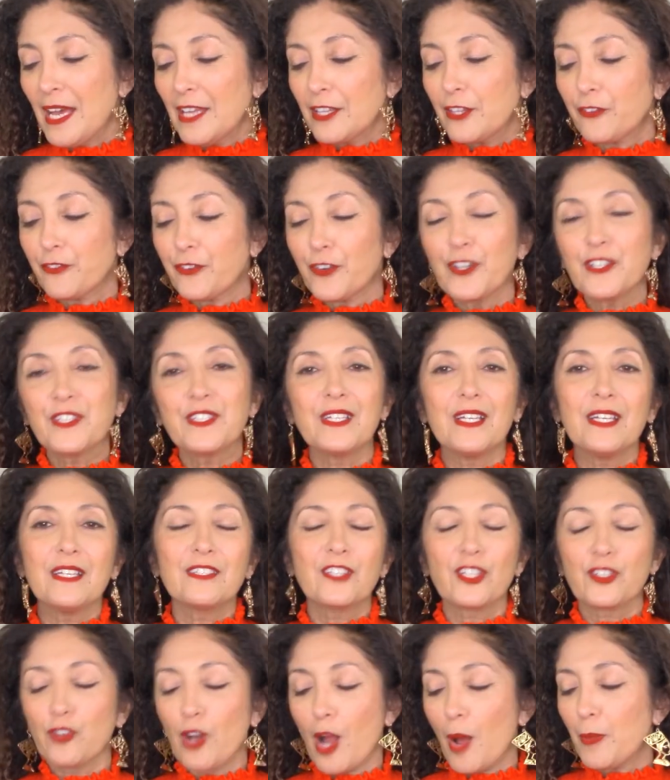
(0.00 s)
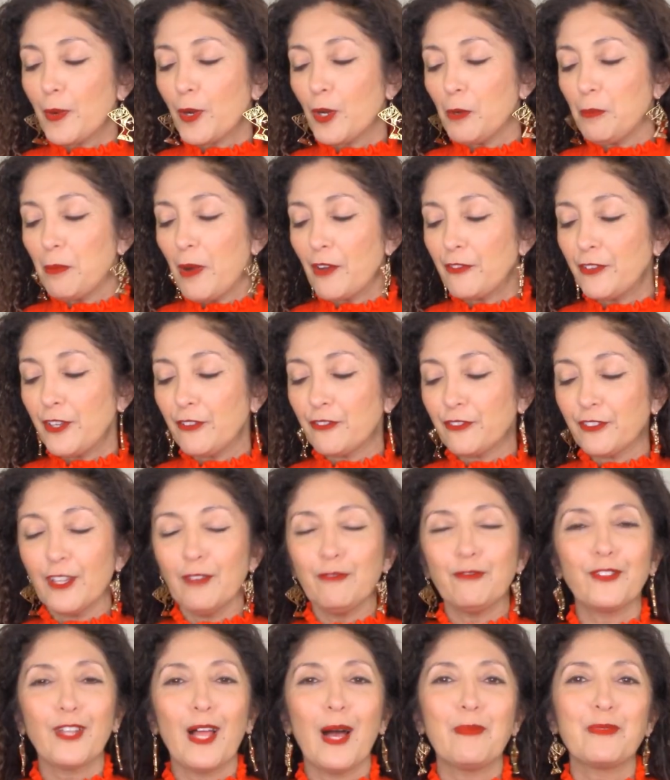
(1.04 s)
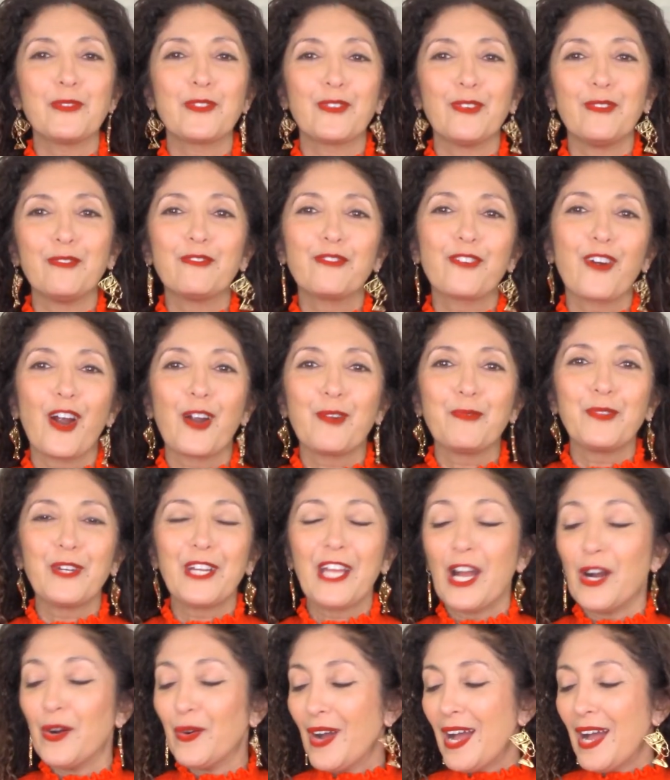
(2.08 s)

The first is the Tropical Puffy flip-flops from Farm Rio.